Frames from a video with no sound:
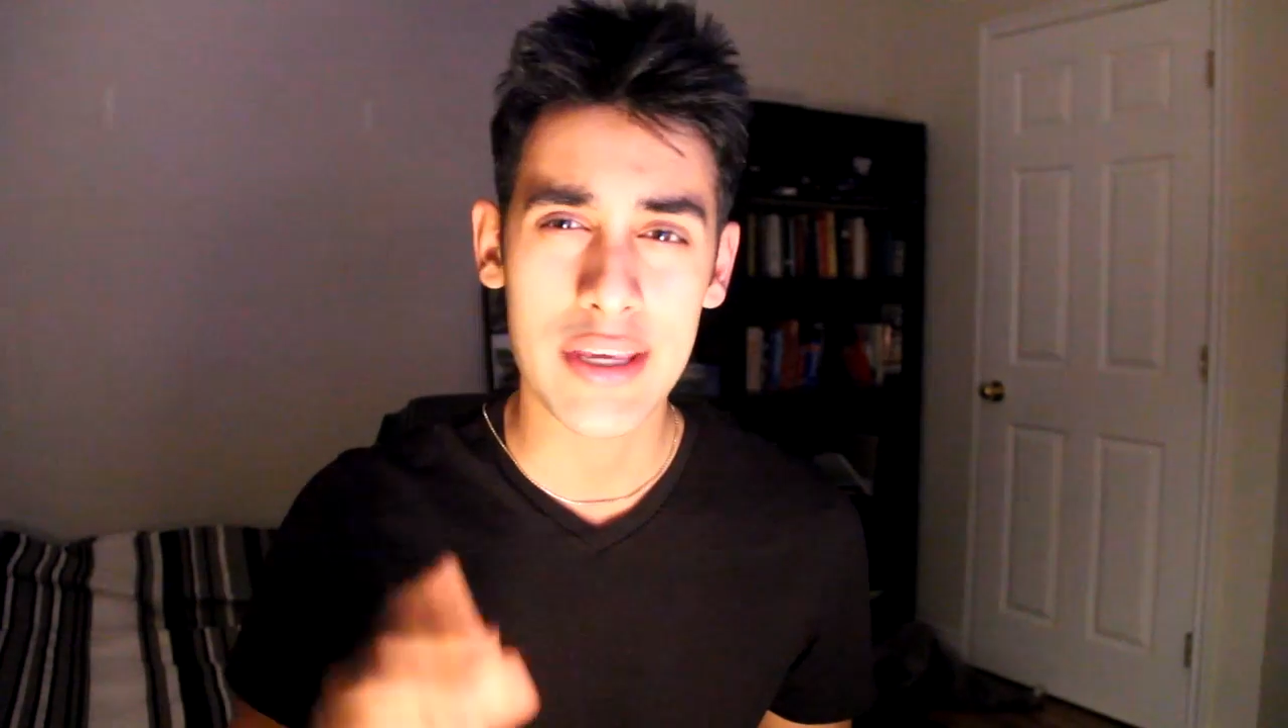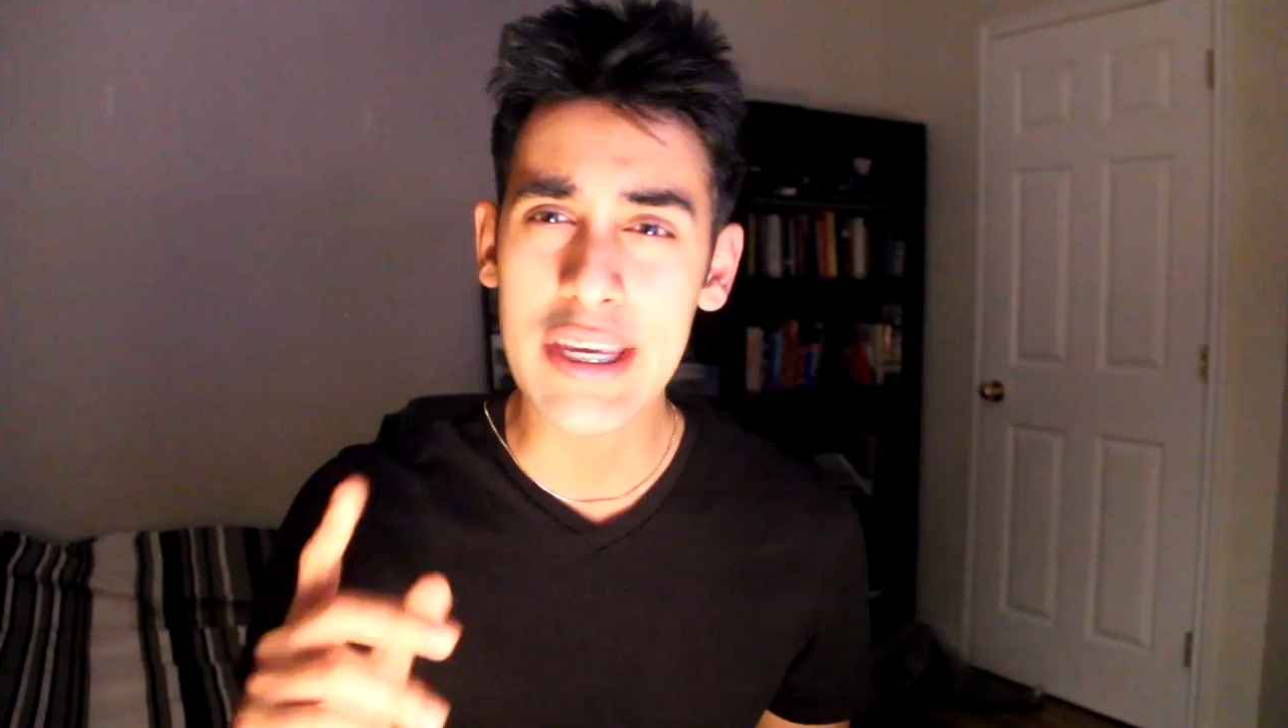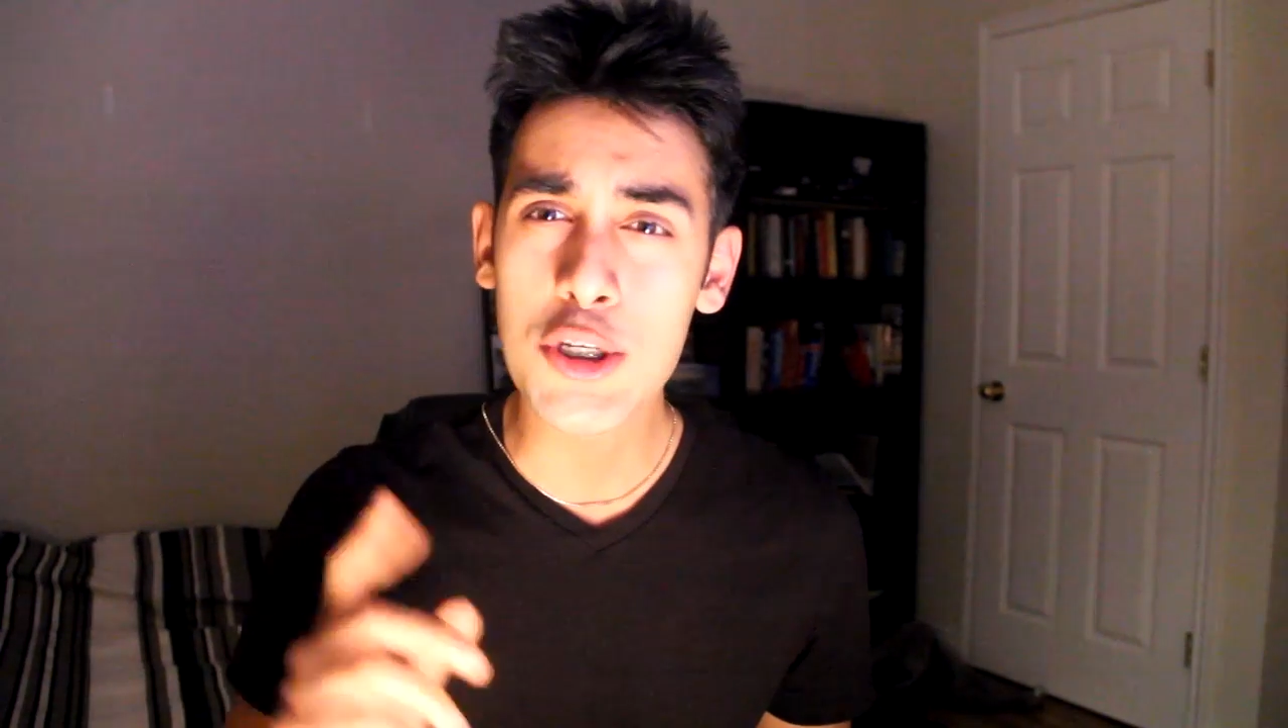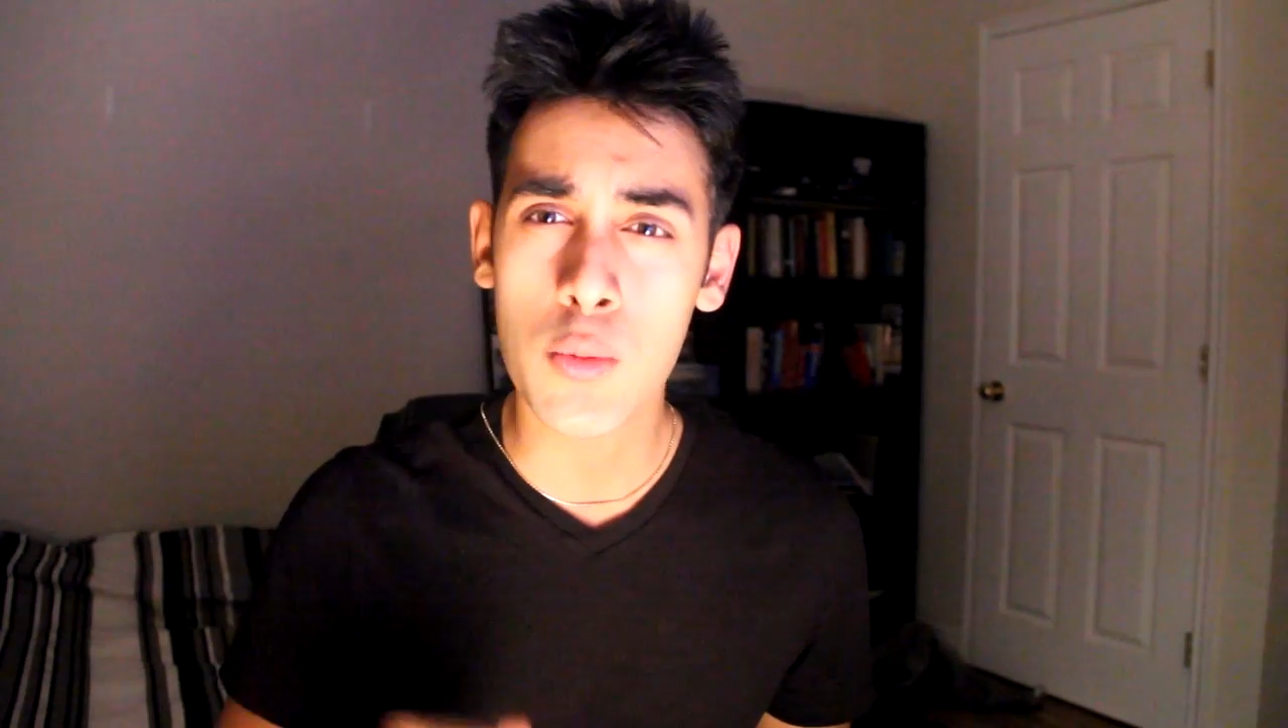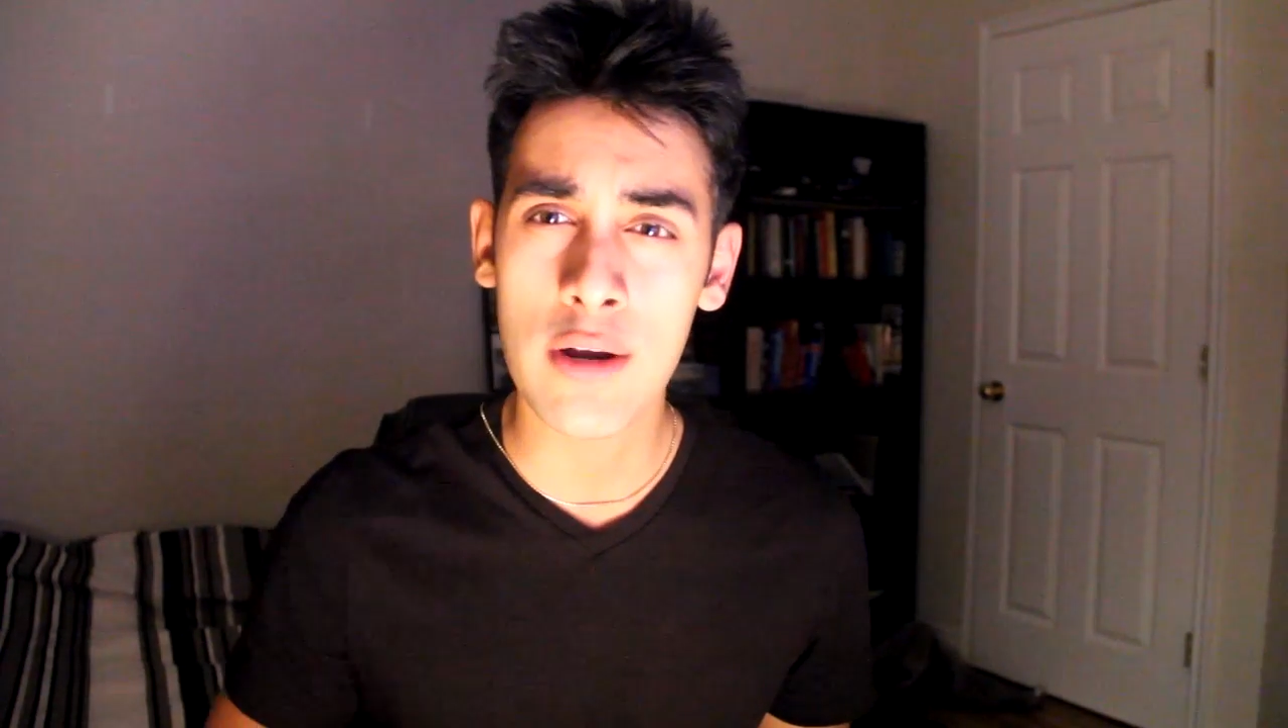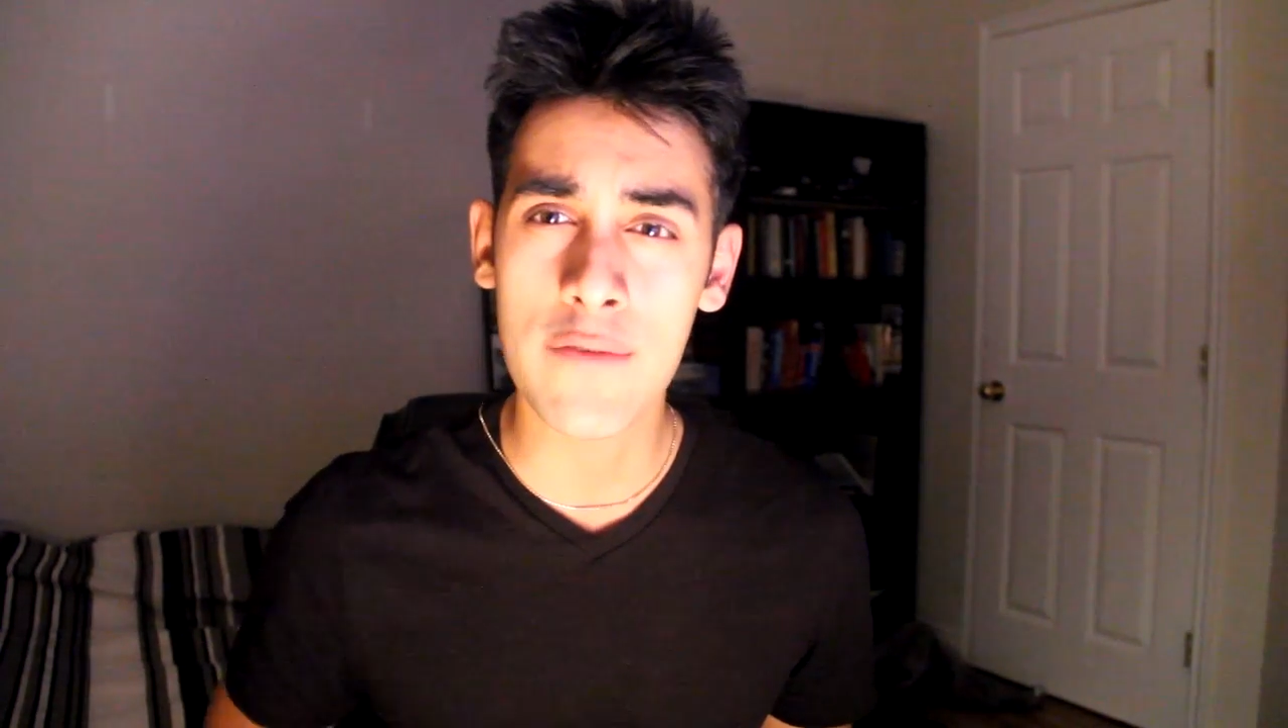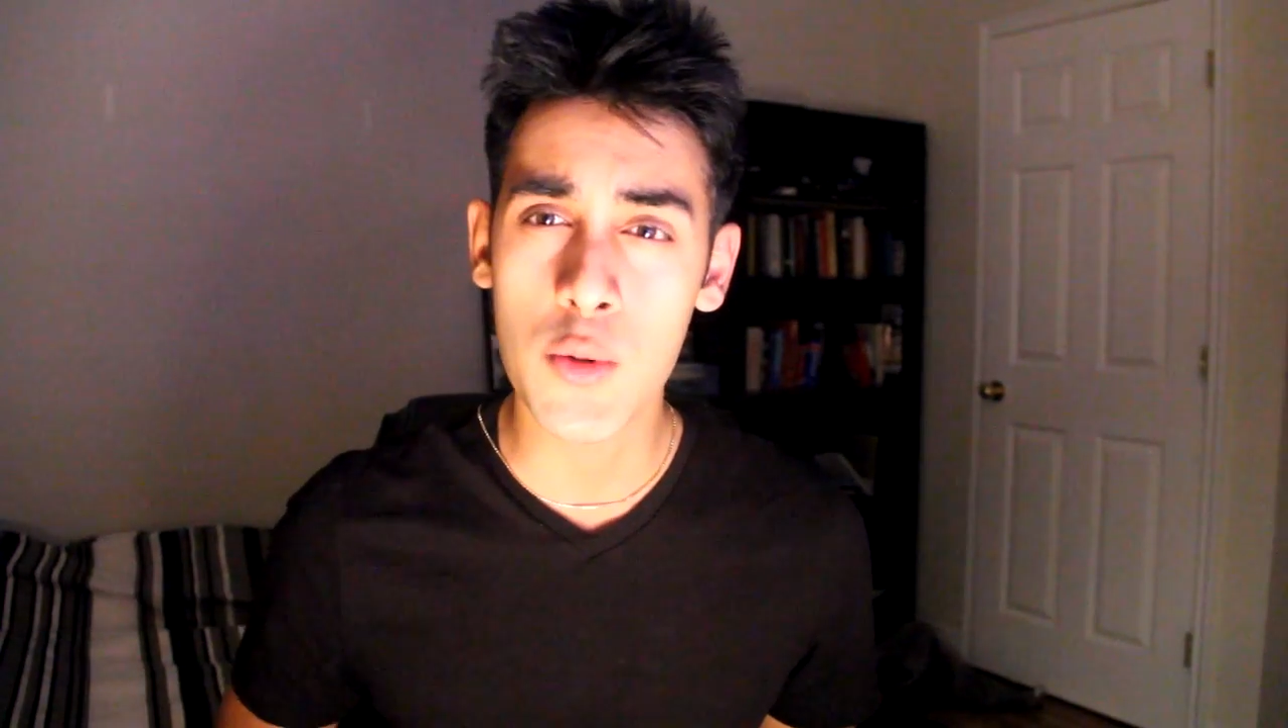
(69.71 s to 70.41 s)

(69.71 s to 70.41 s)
Each one of